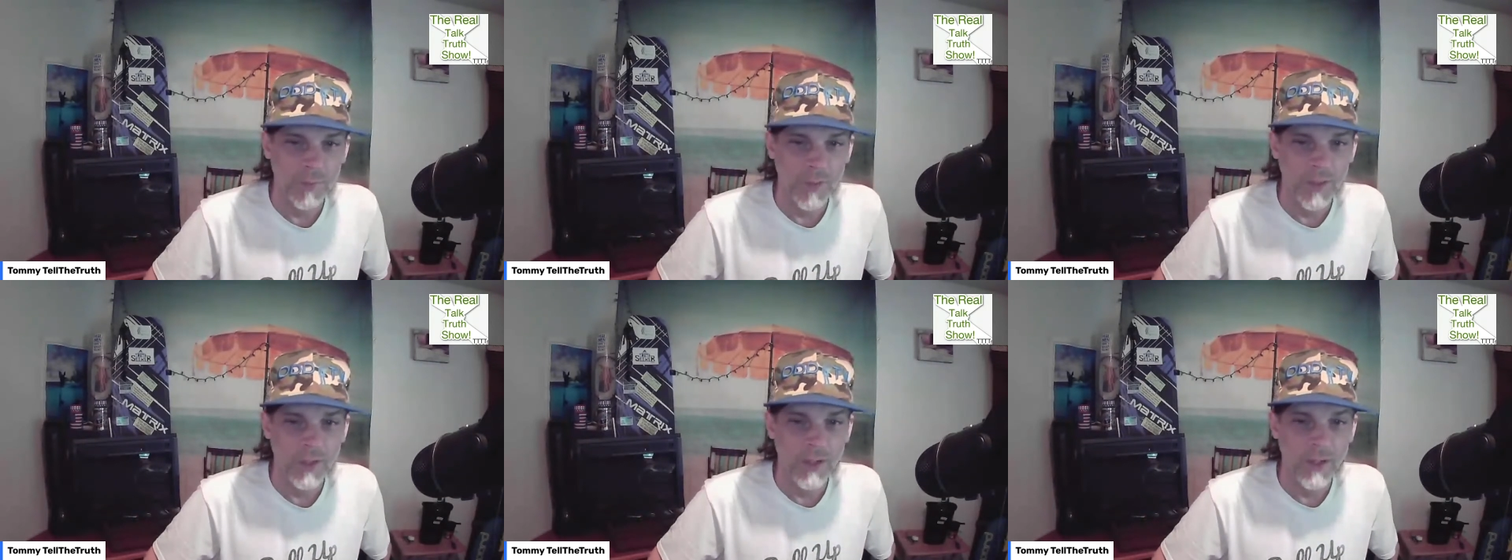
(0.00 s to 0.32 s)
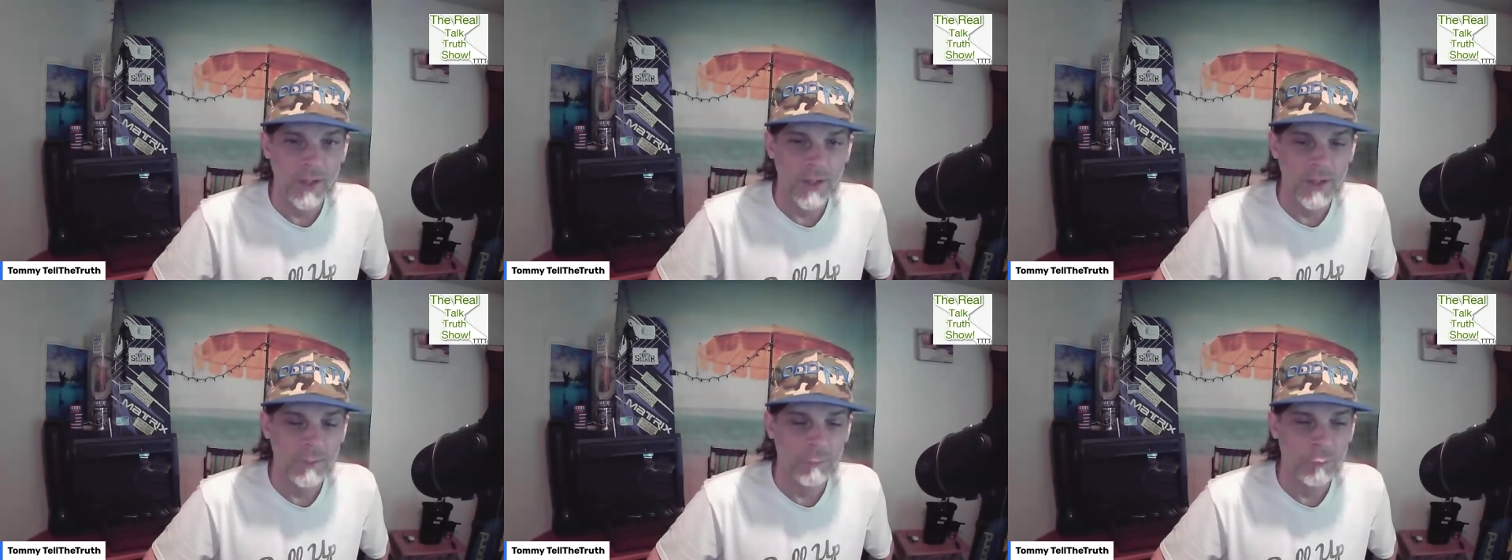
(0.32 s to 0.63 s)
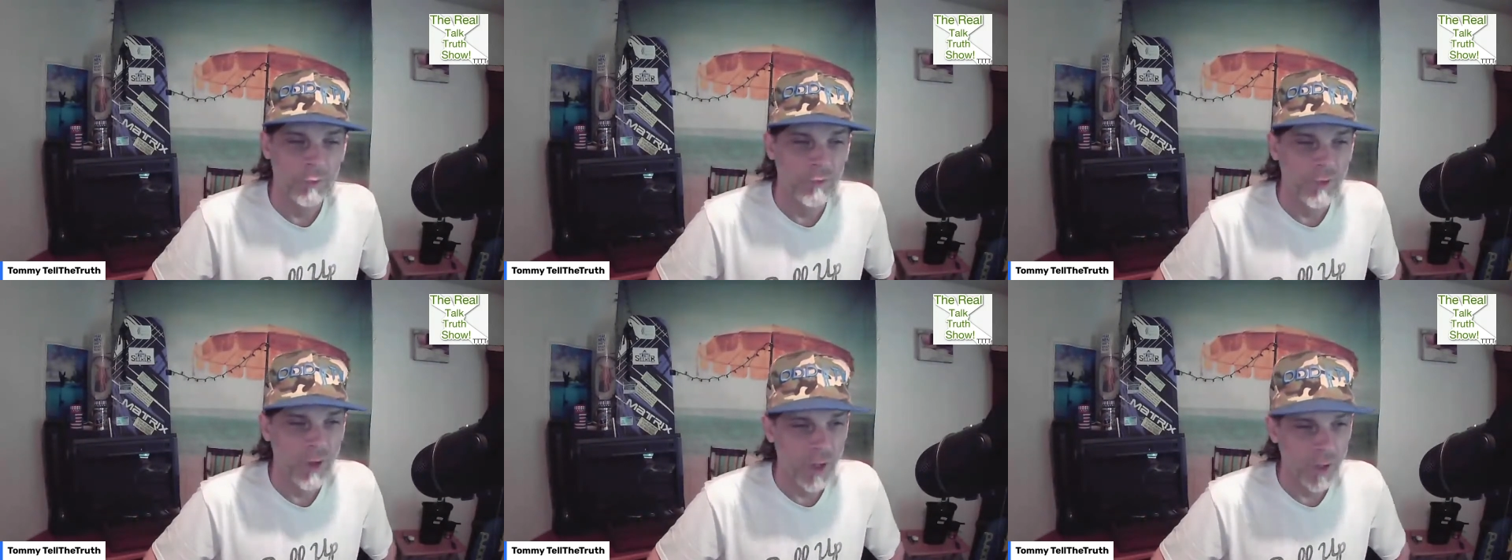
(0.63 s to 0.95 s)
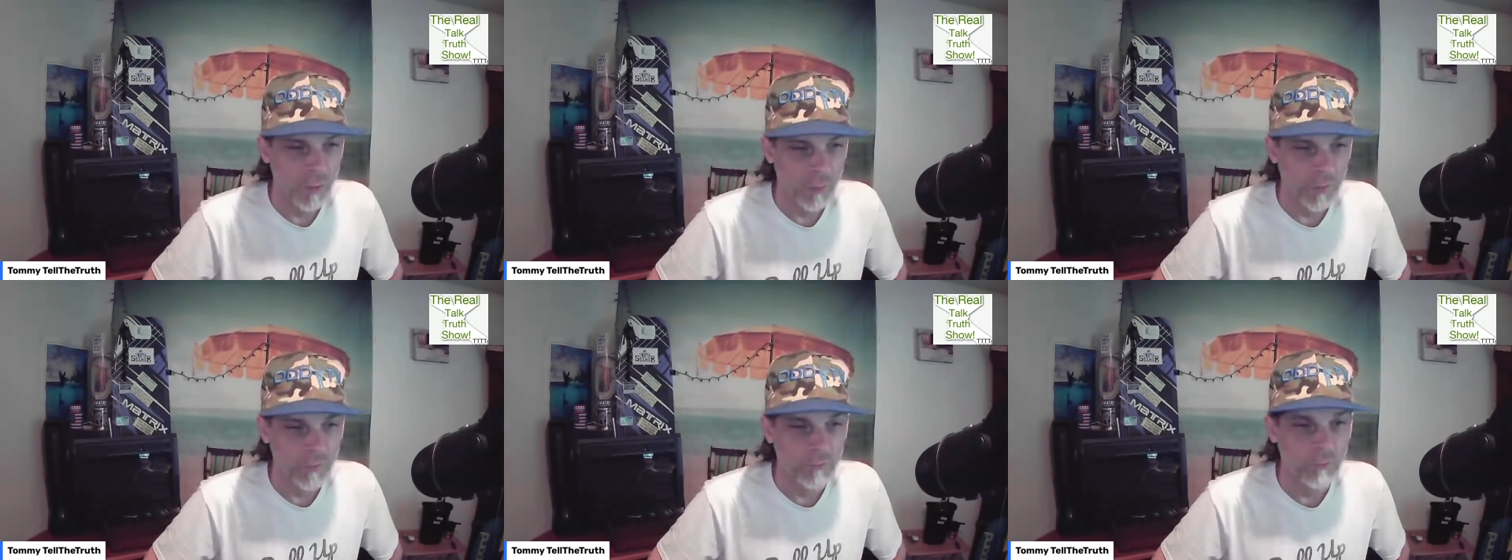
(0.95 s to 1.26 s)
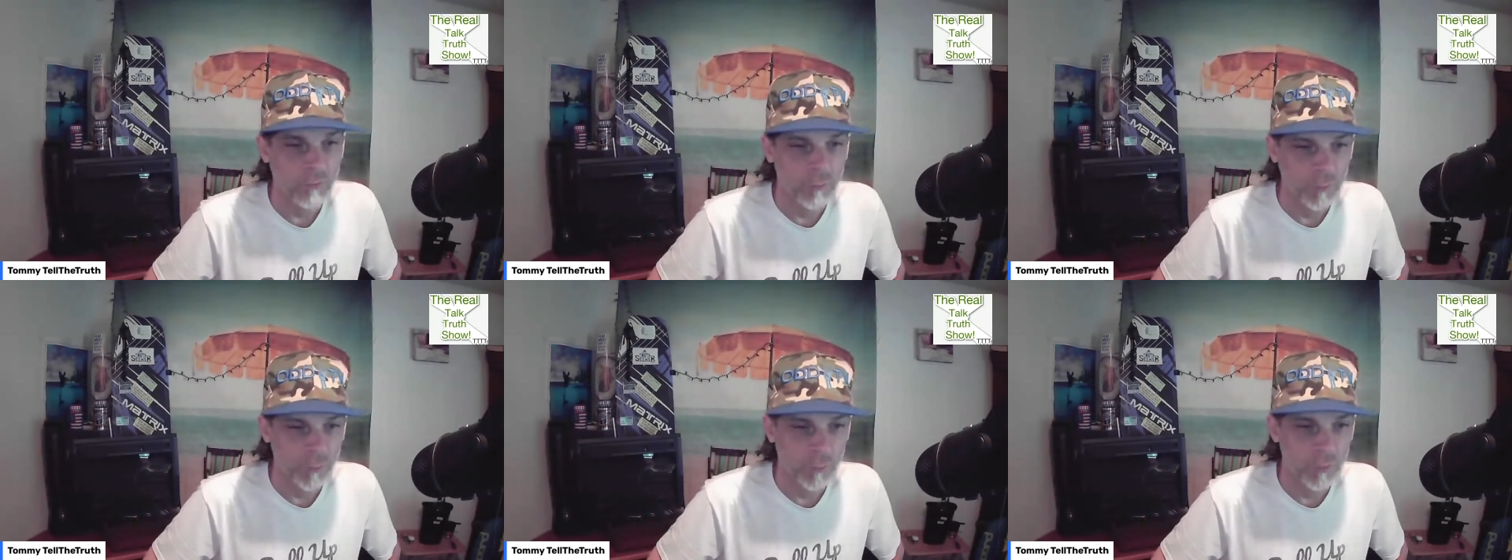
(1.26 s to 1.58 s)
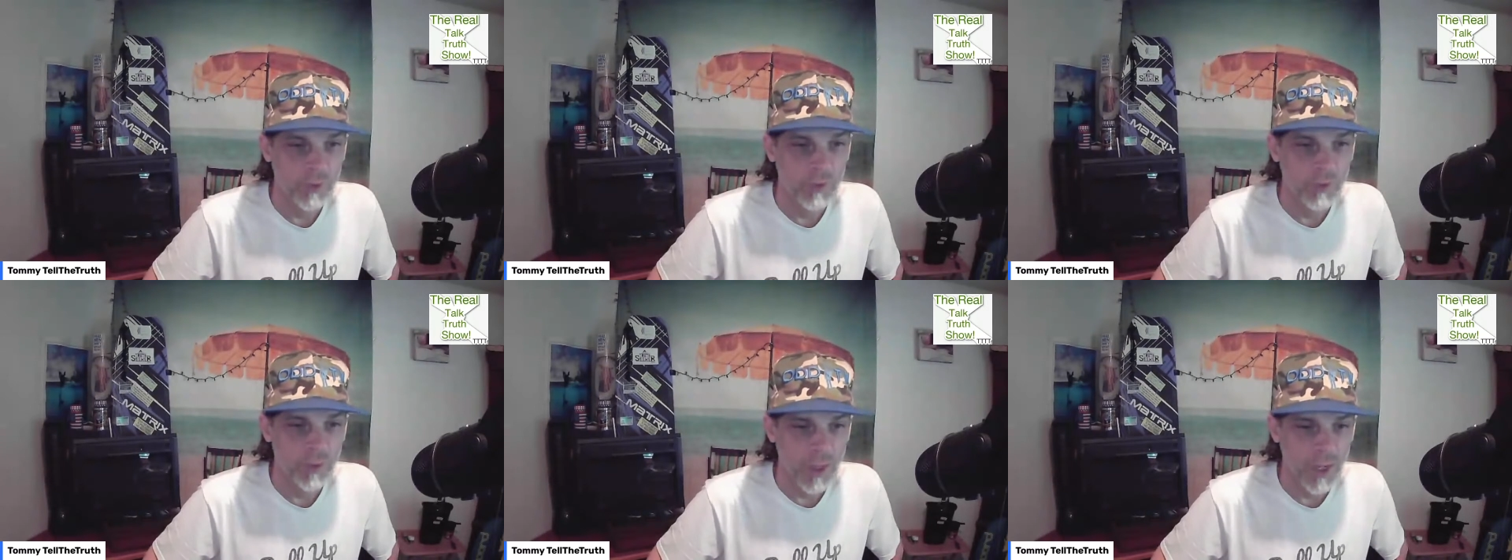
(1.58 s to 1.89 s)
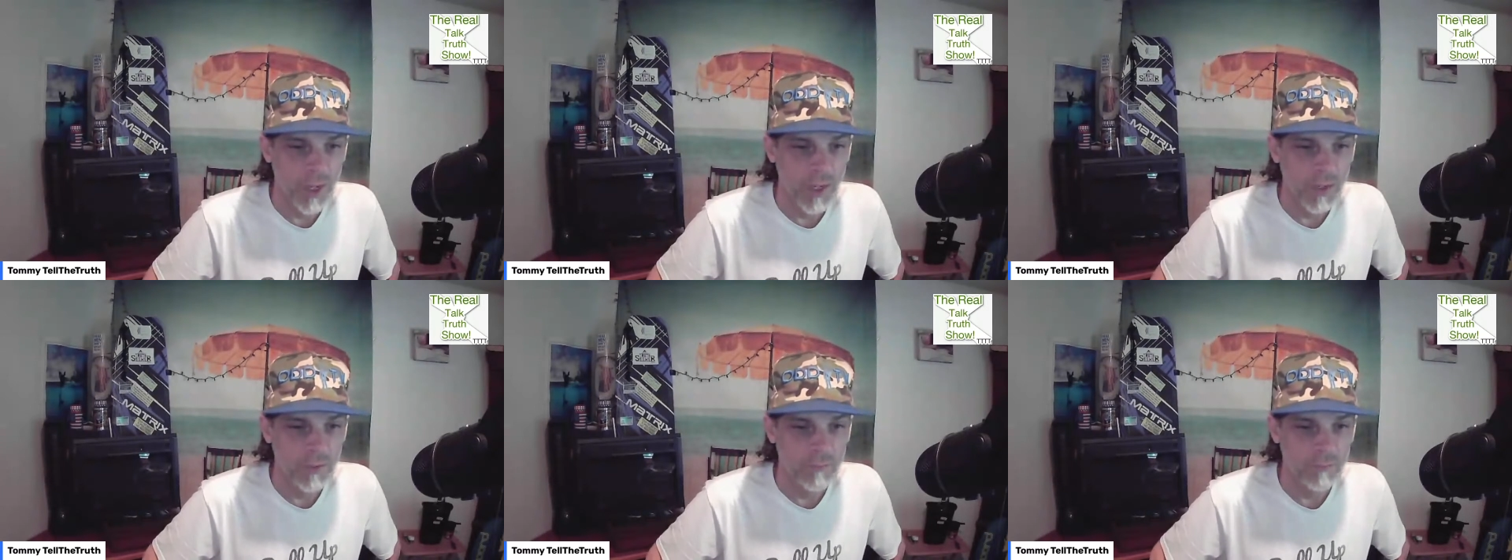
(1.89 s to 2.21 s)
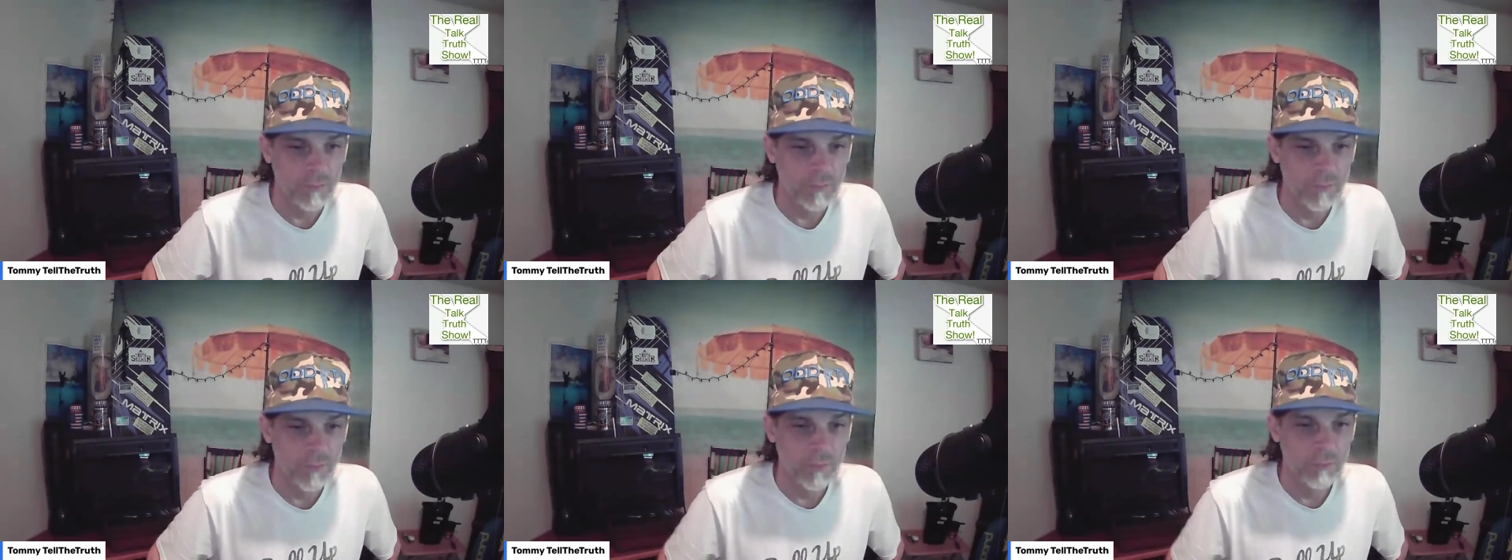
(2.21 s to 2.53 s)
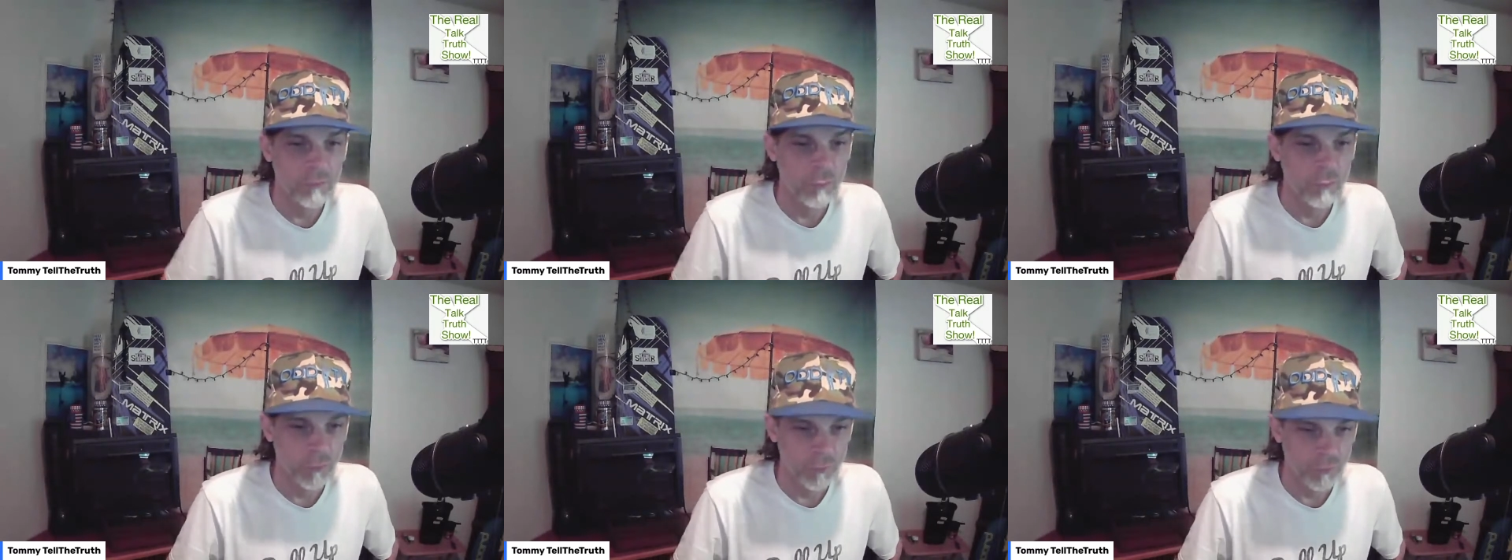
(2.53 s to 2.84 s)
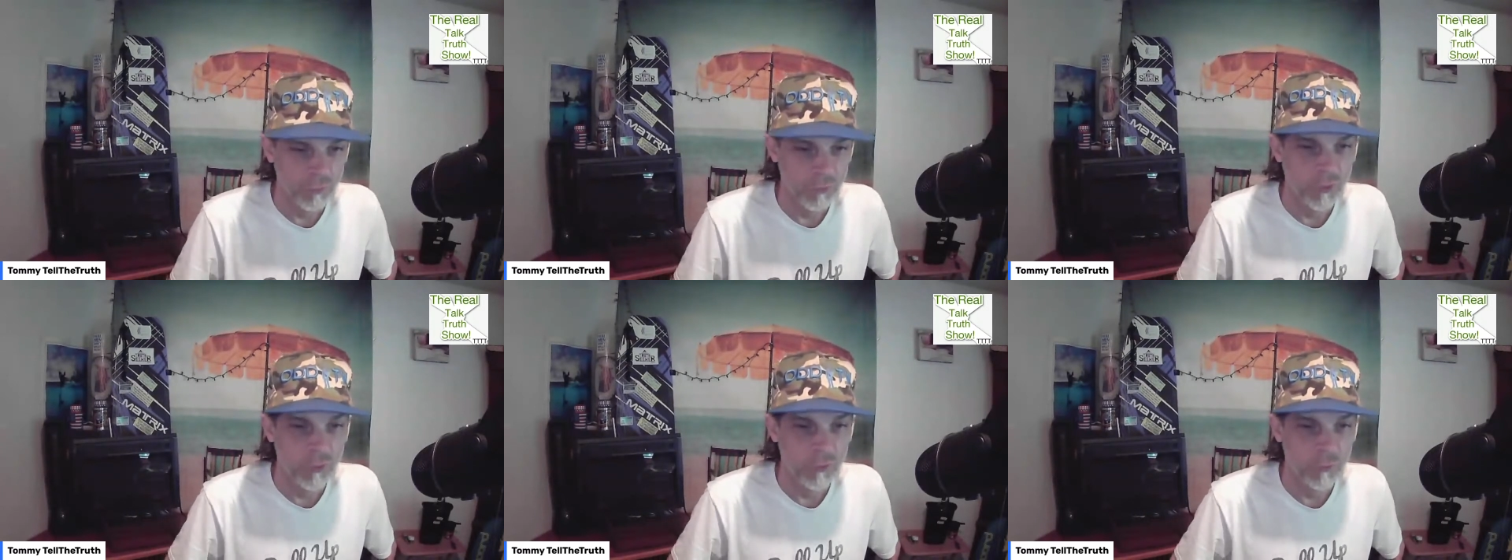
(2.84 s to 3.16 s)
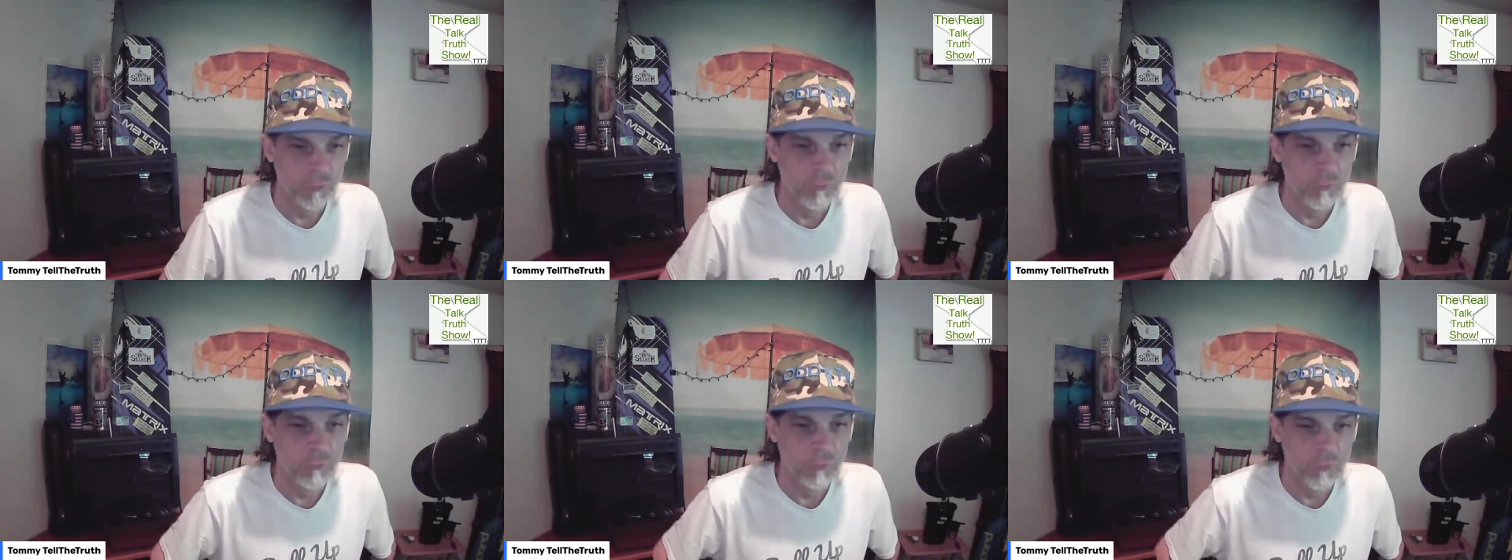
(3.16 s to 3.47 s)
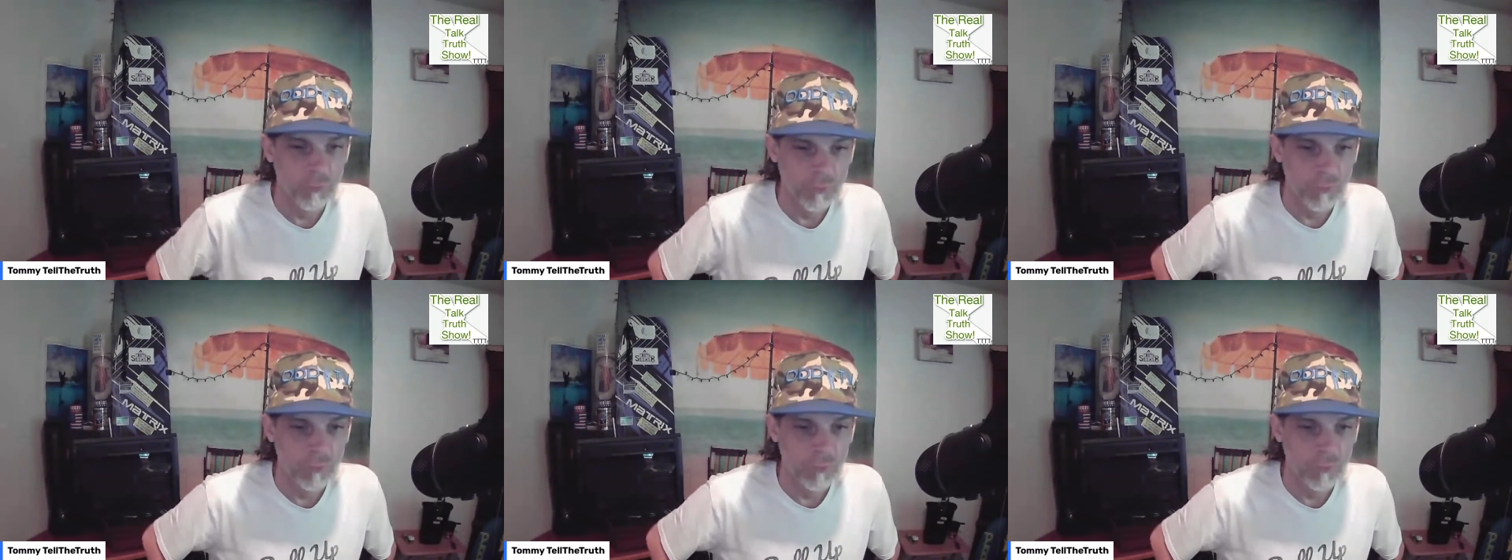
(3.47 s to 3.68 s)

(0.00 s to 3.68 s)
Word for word: that I am retiring from doing live truth shows